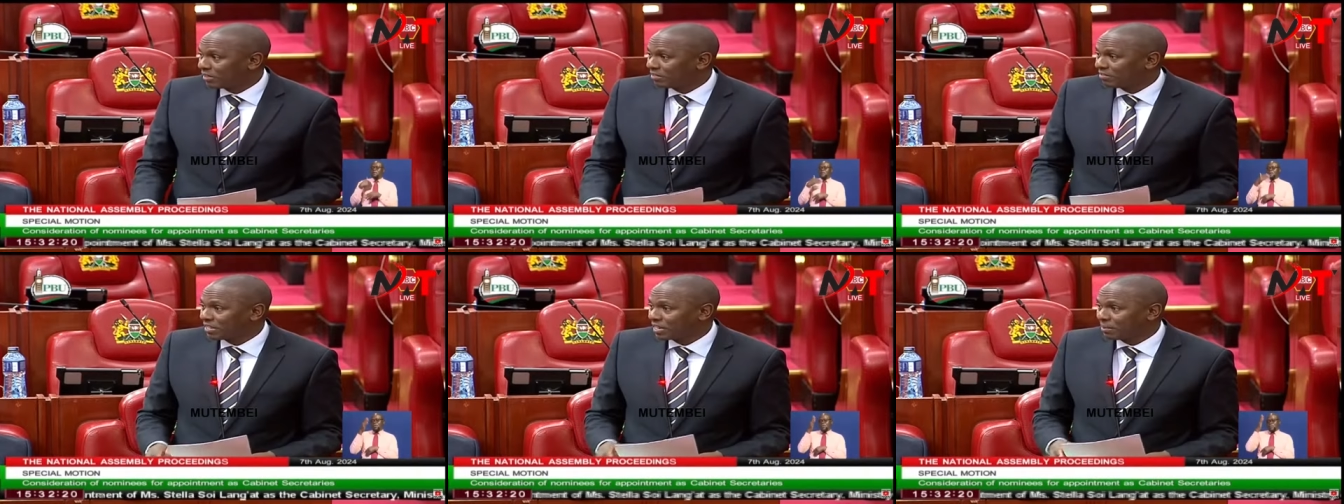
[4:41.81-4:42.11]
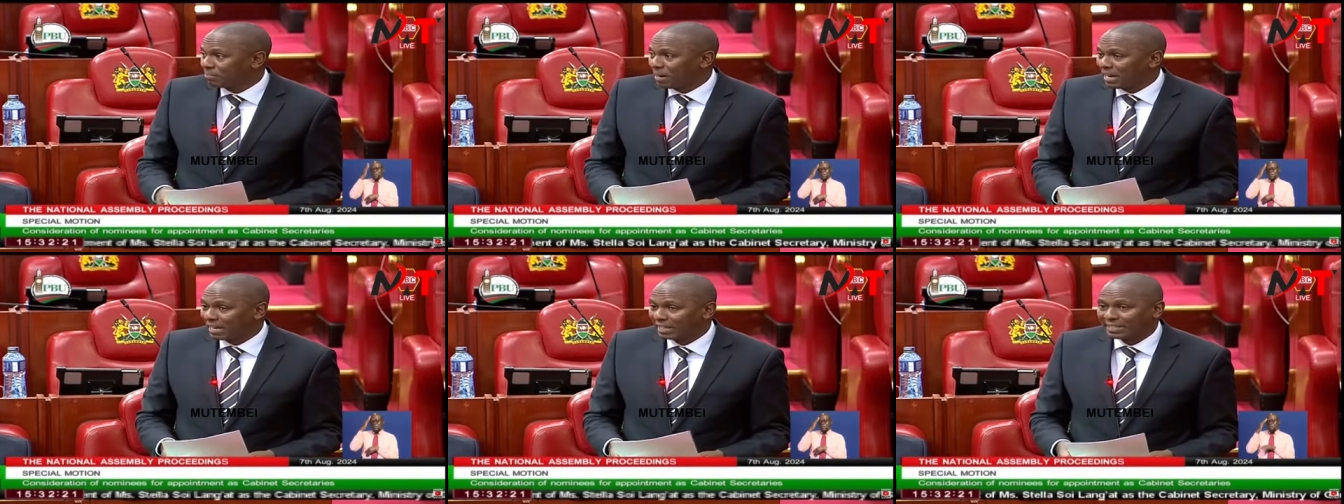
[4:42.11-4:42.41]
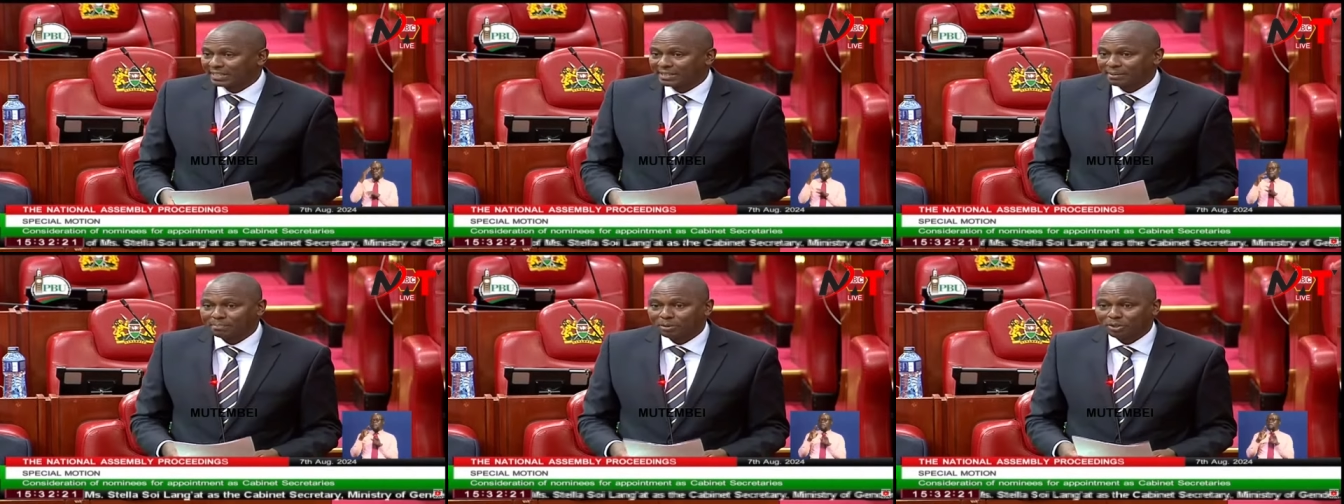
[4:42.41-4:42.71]
the very
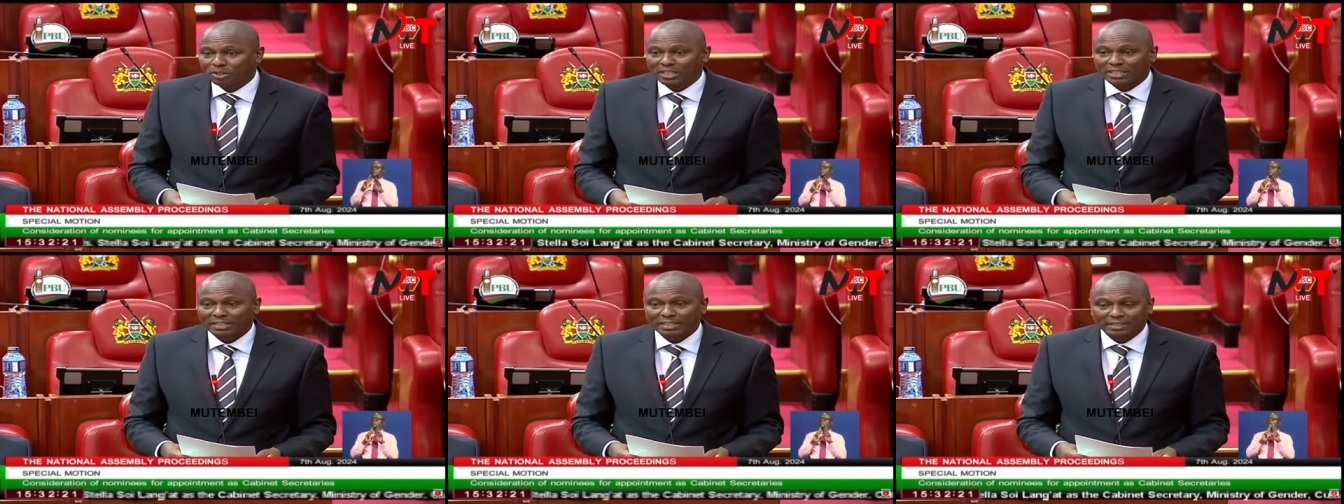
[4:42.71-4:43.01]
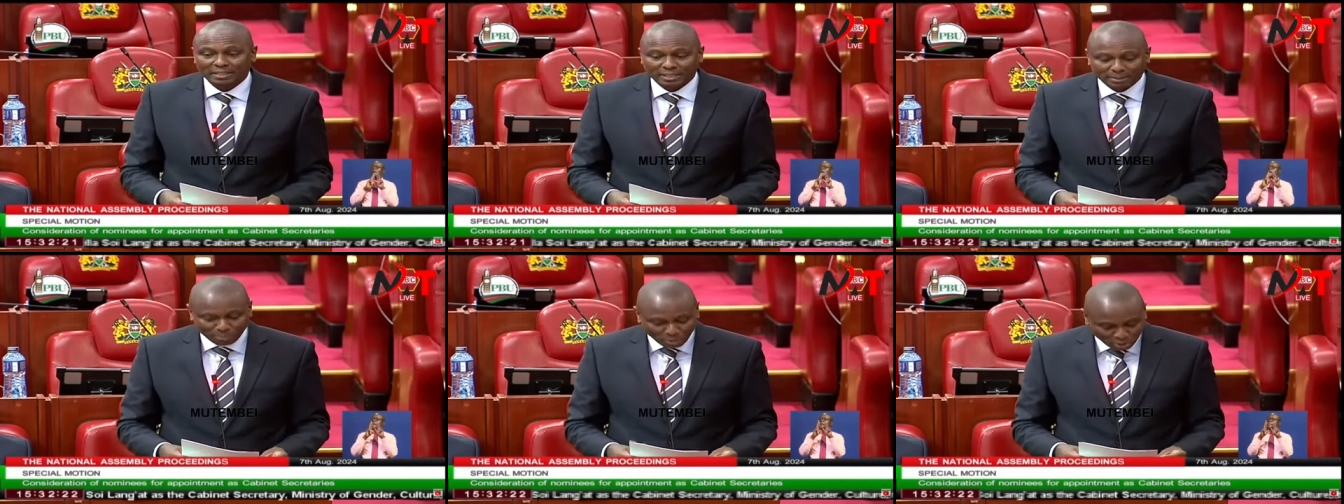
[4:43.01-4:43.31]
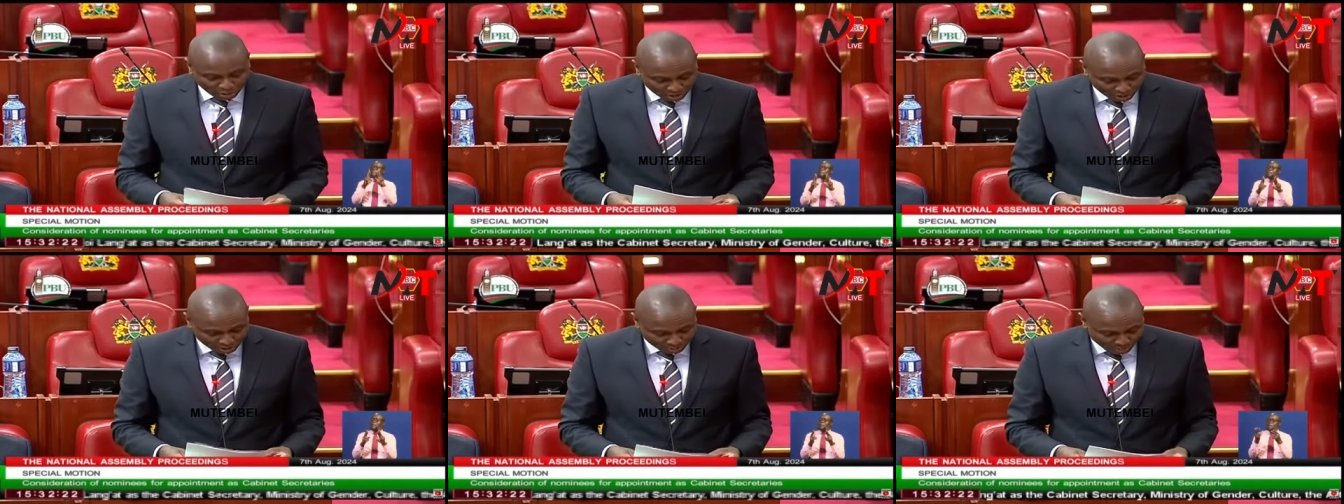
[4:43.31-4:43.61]
bulky report that I
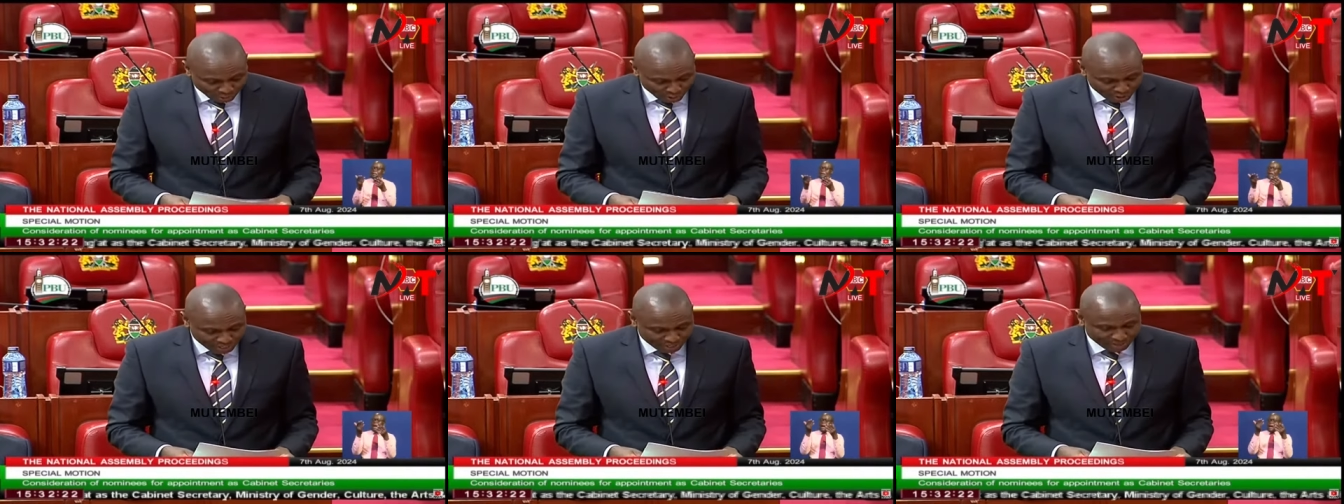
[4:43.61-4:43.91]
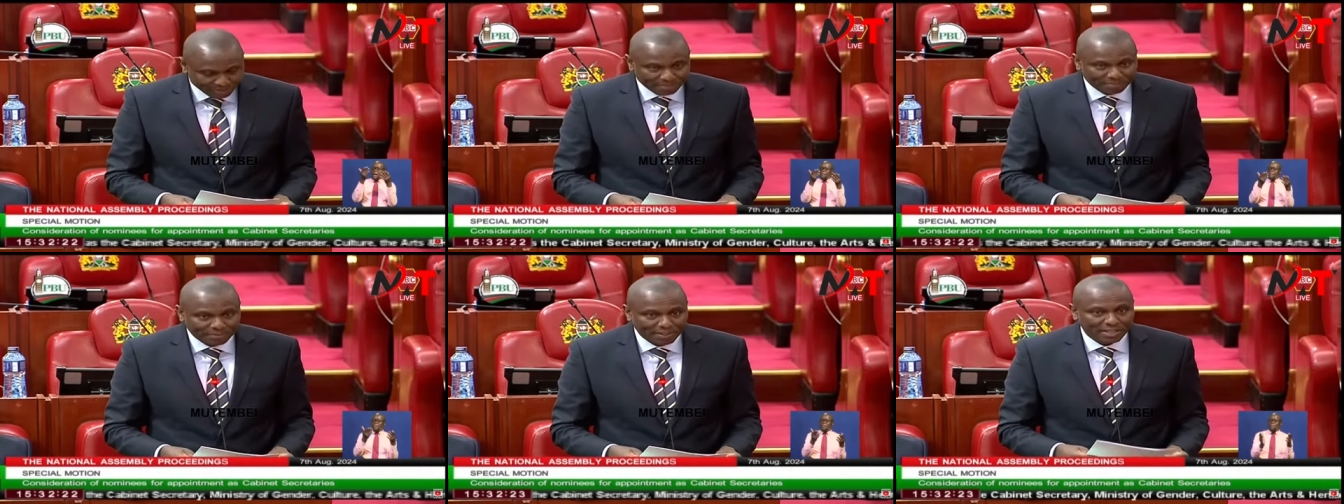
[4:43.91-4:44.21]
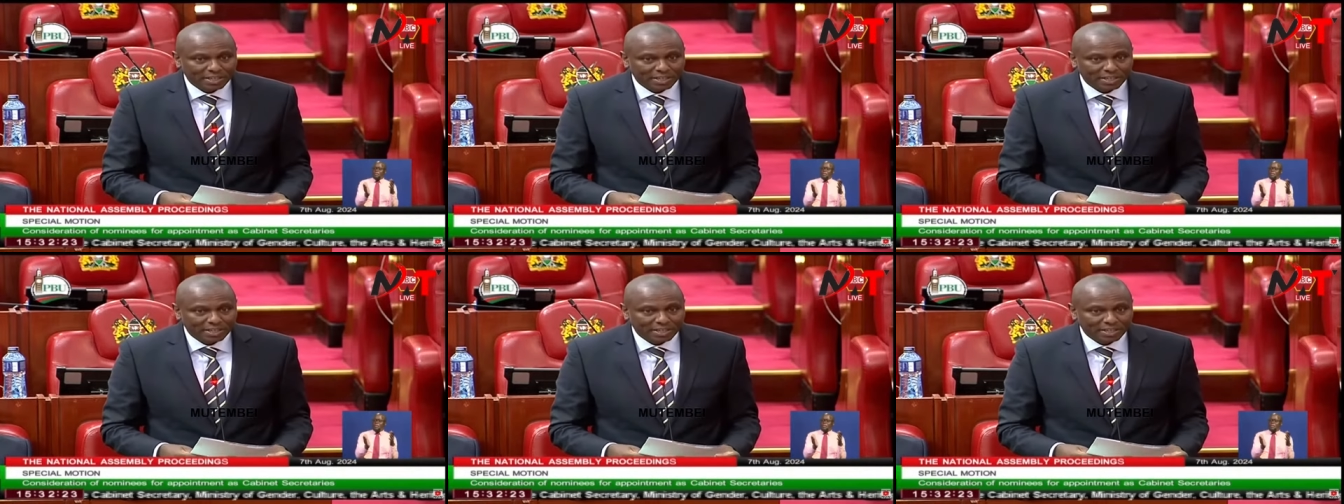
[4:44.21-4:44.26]
tabled this morning,